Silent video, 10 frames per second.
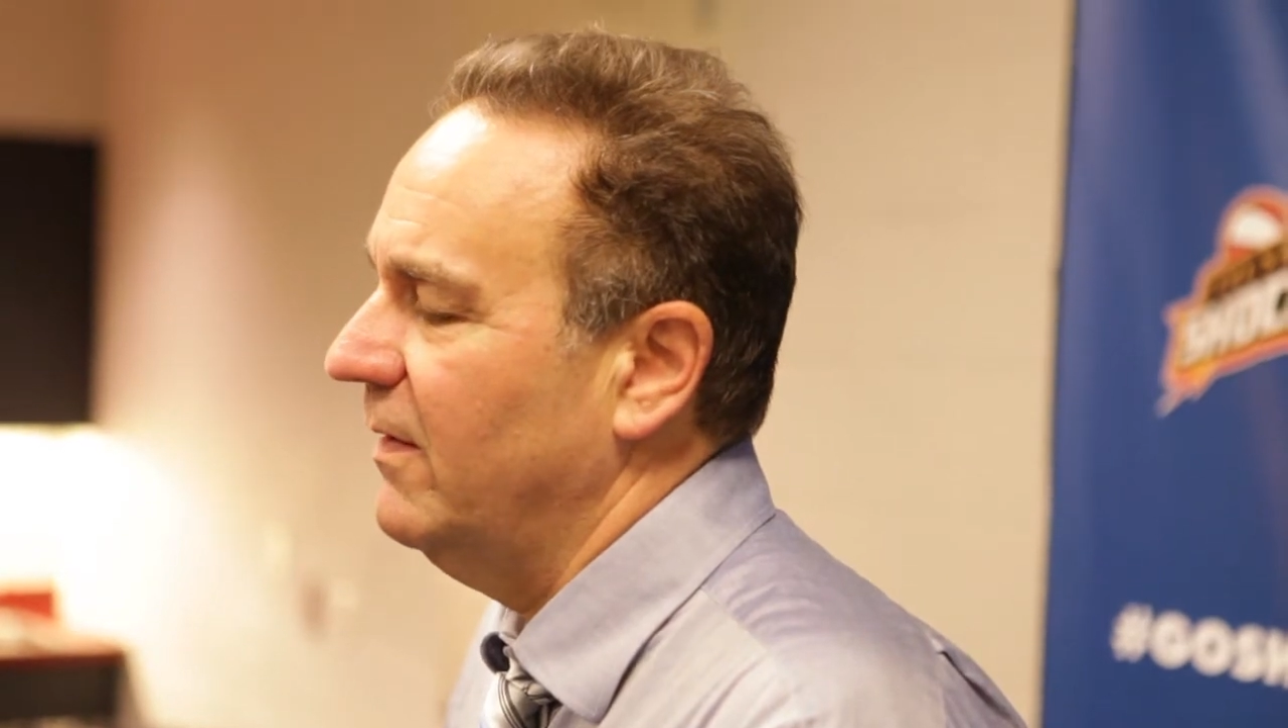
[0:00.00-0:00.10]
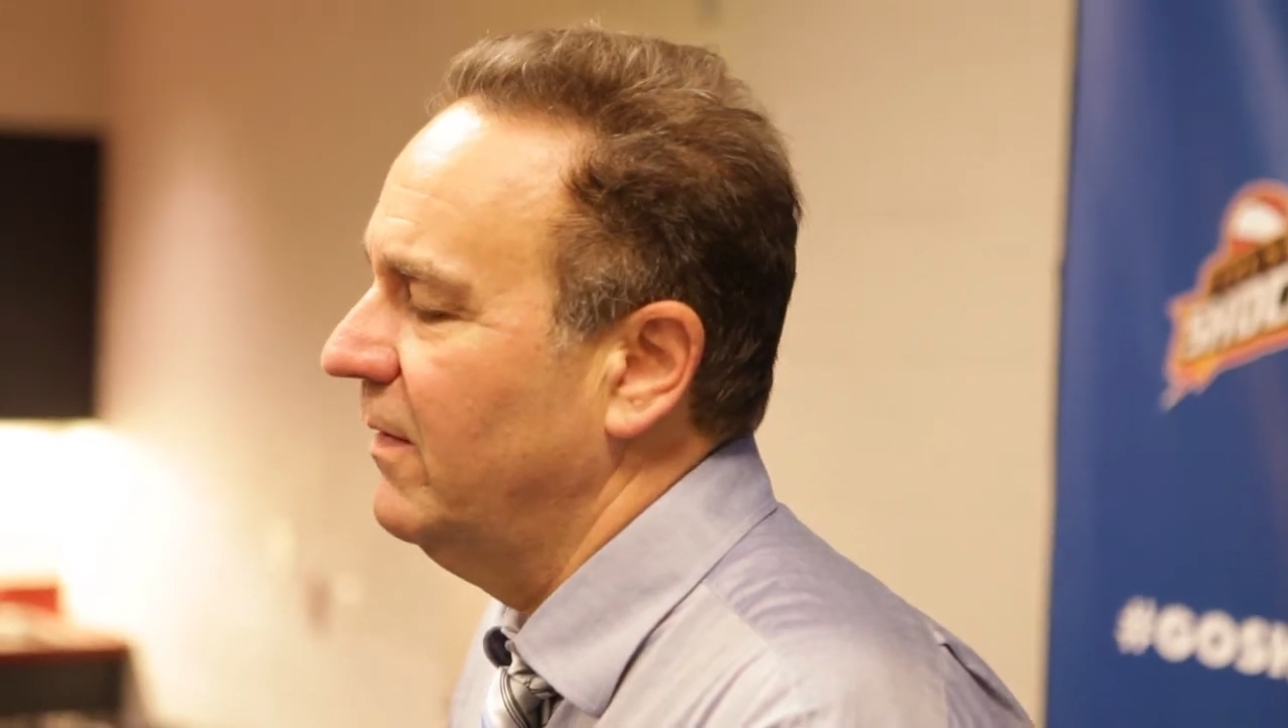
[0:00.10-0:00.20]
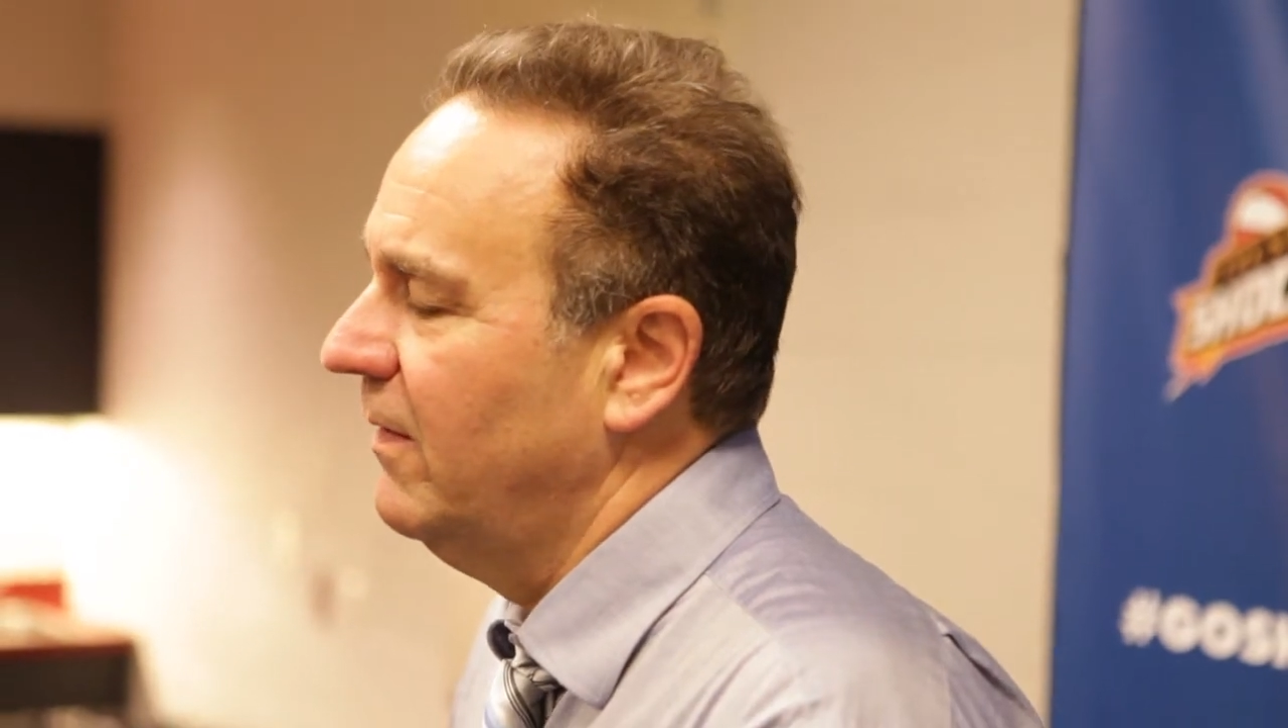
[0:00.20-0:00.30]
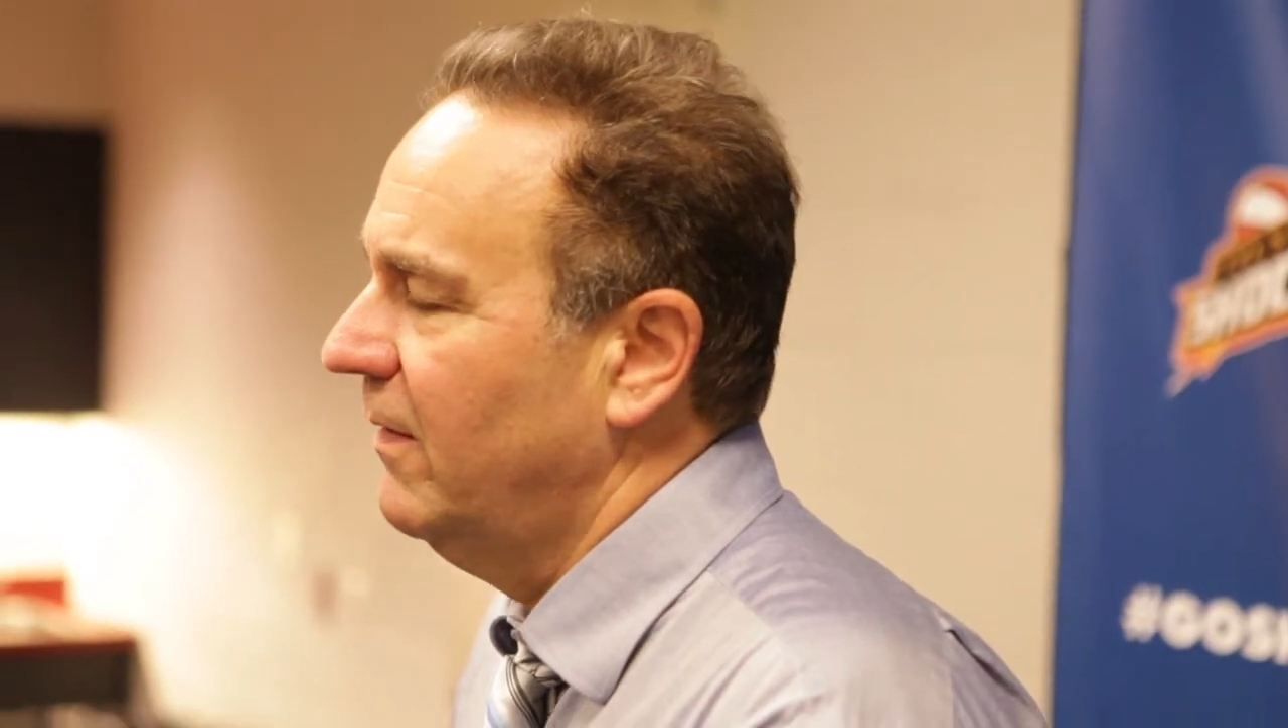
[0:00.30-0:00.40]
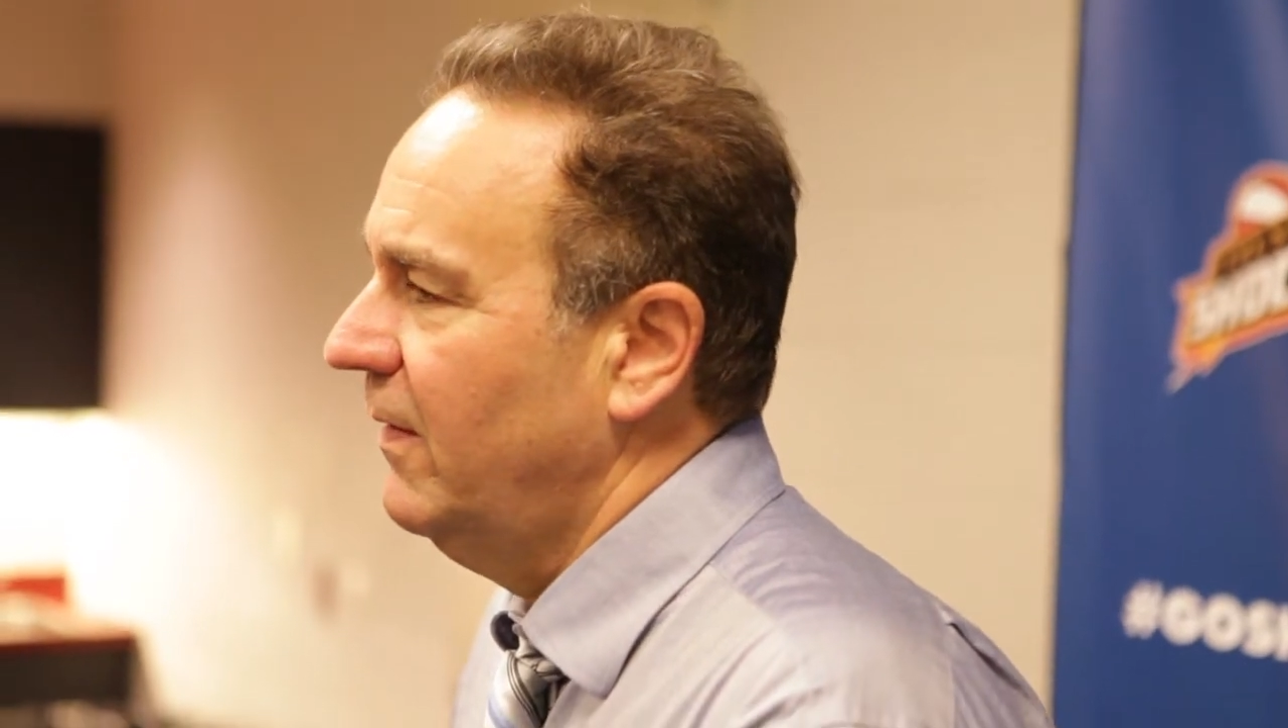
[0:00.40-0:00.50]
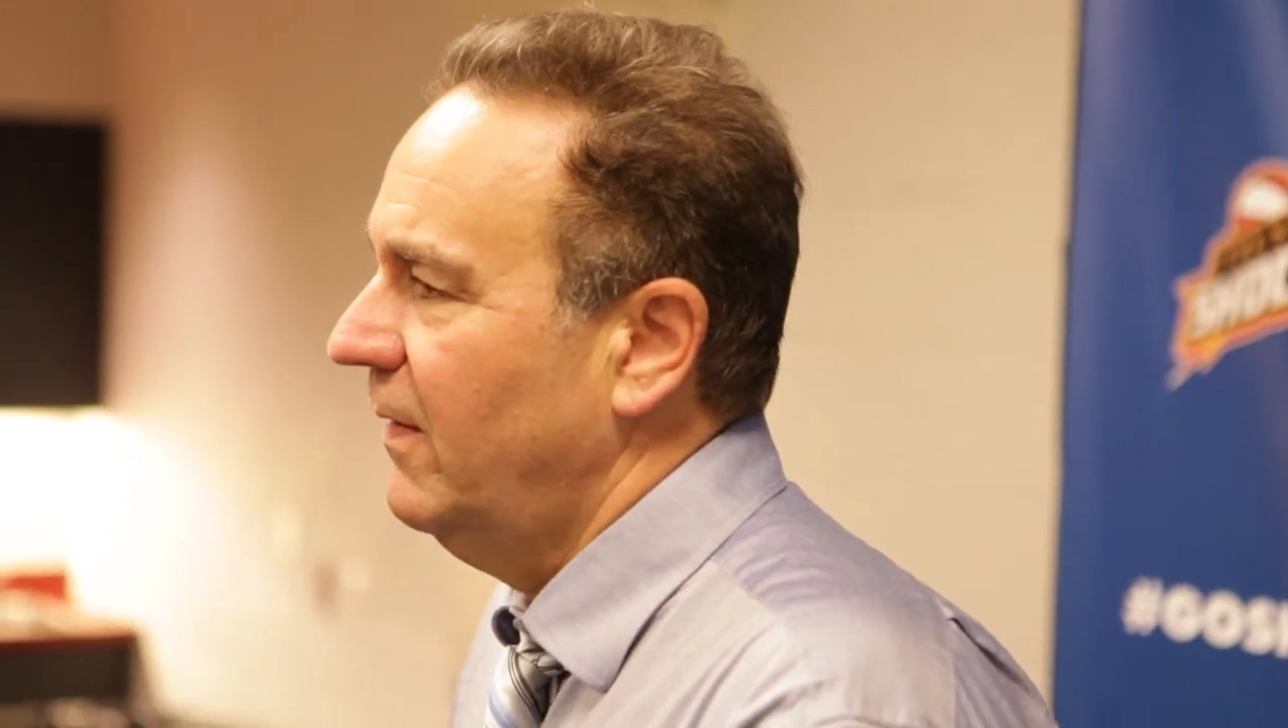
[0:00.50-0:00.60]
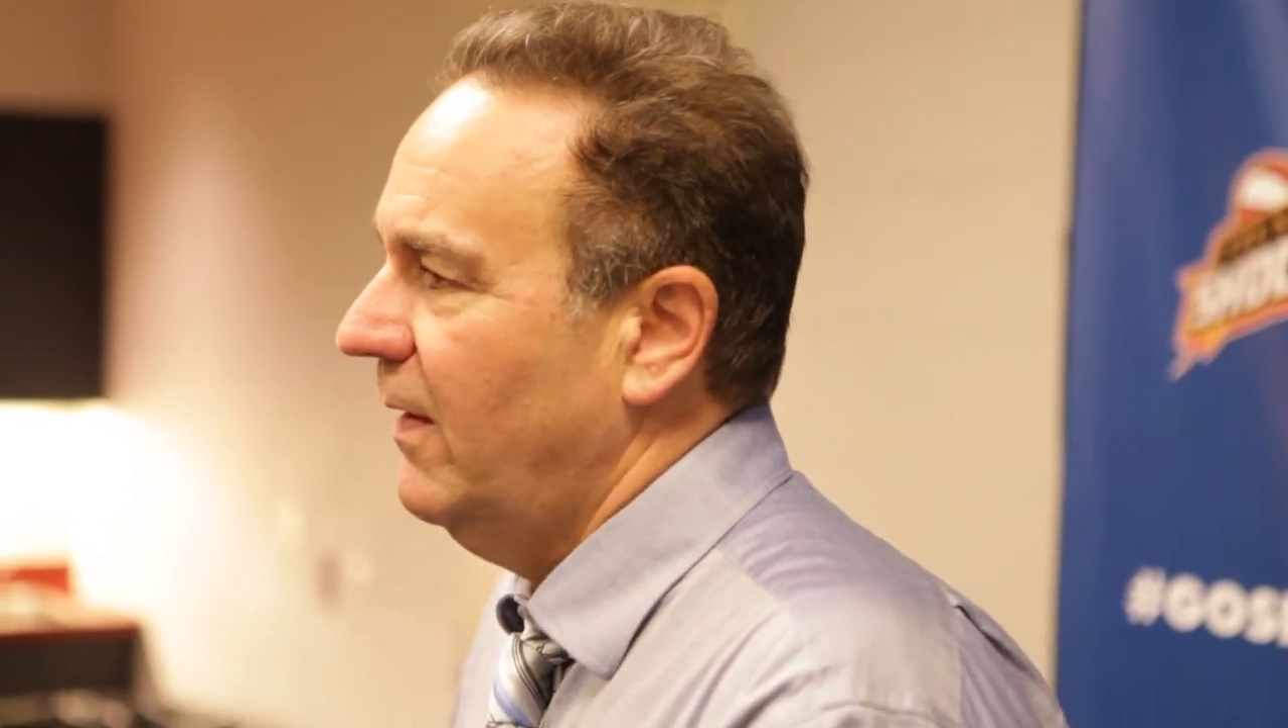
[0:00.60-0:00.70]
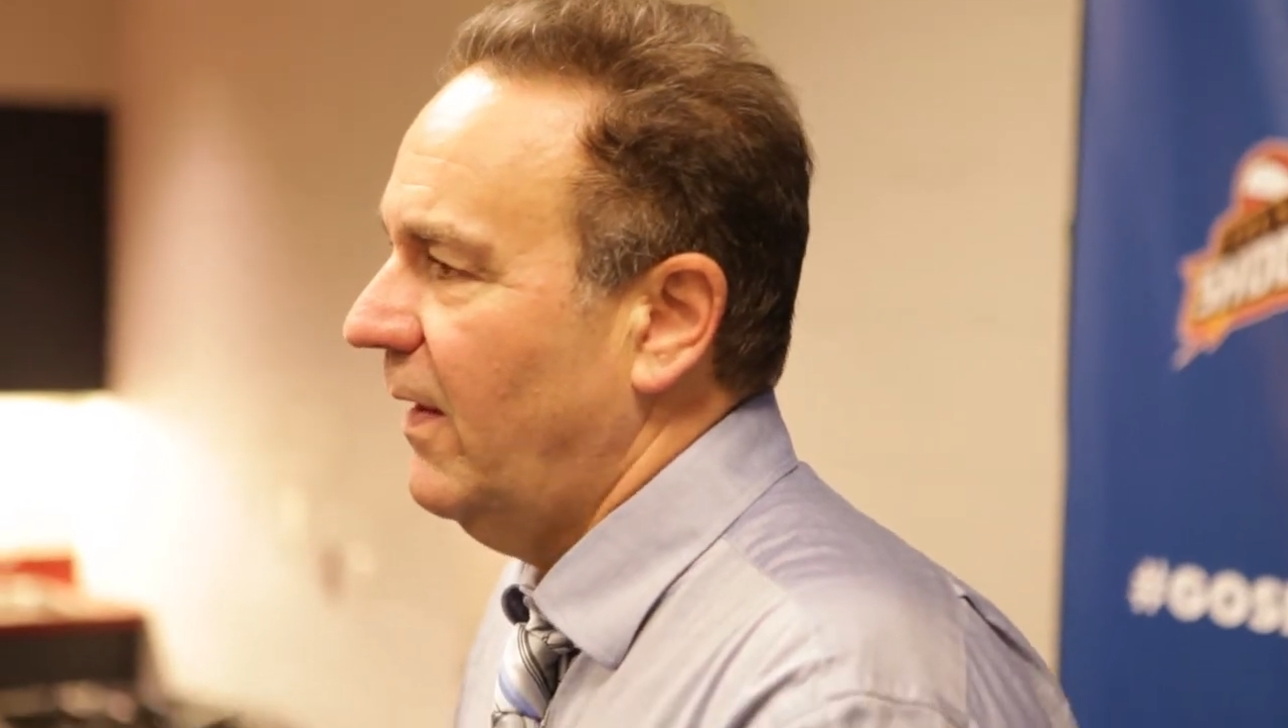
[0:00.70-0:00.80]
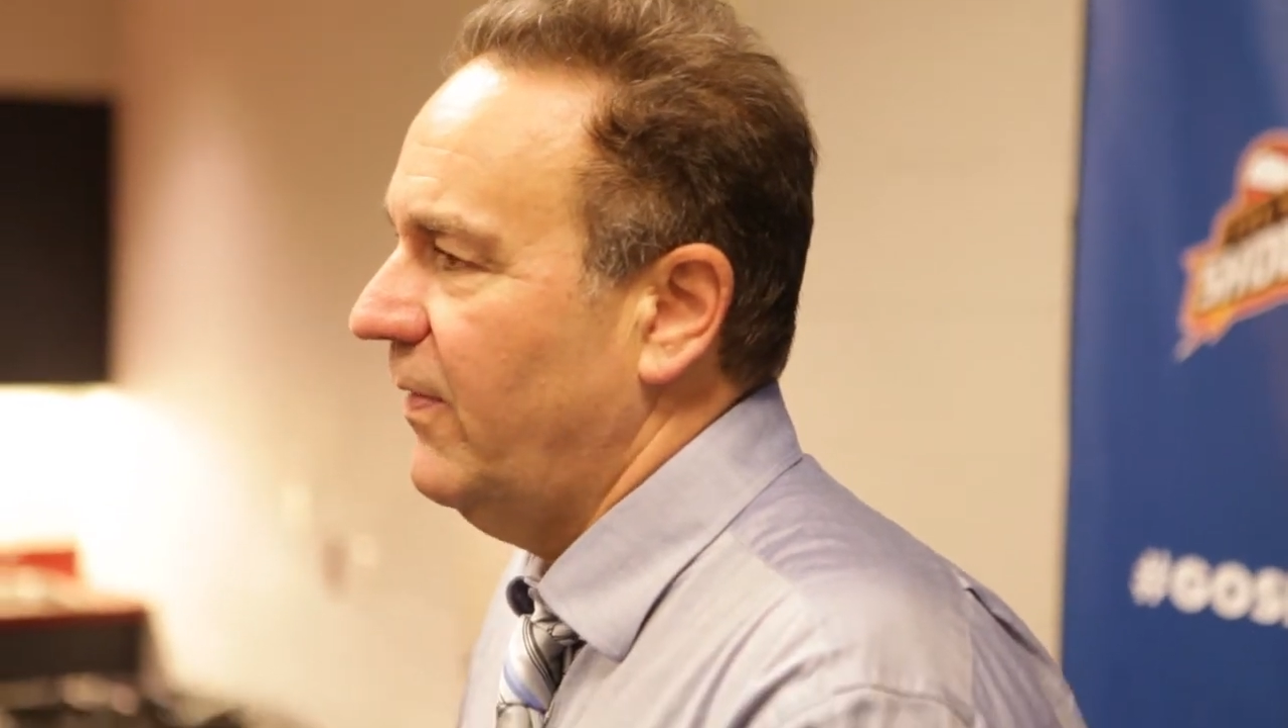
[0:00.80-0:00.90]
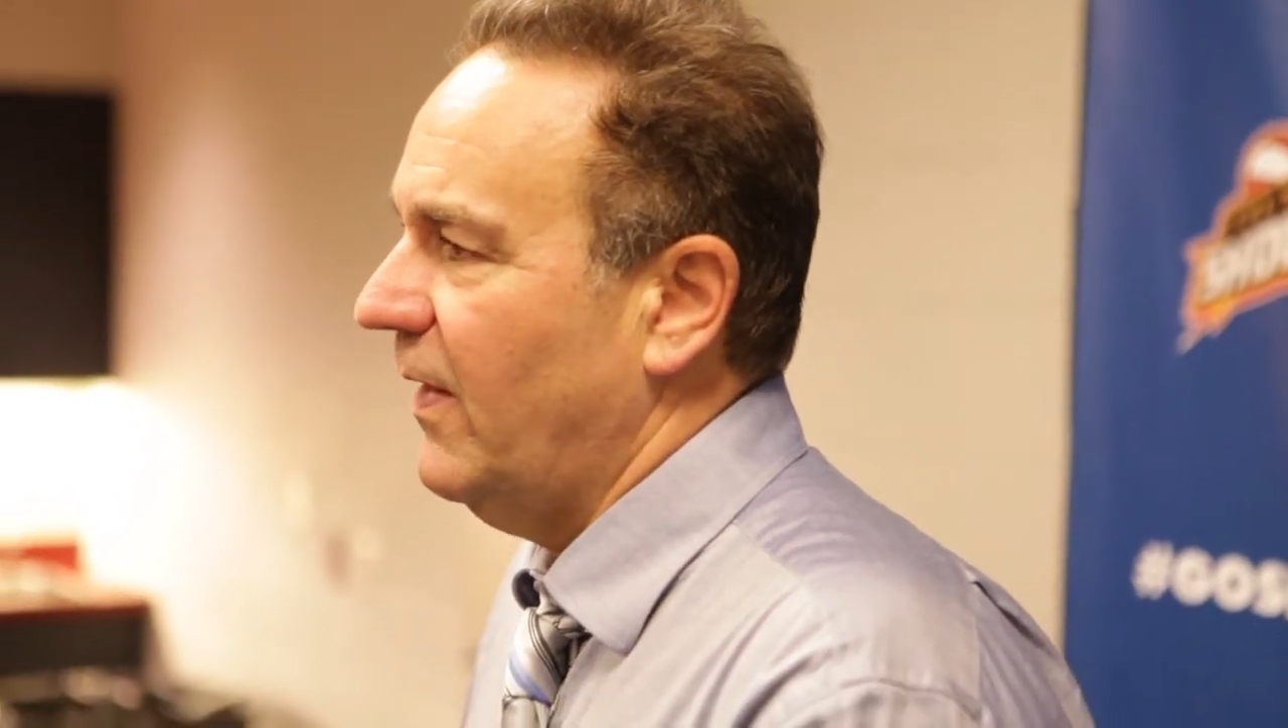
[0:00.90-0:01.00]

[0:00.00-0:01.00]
I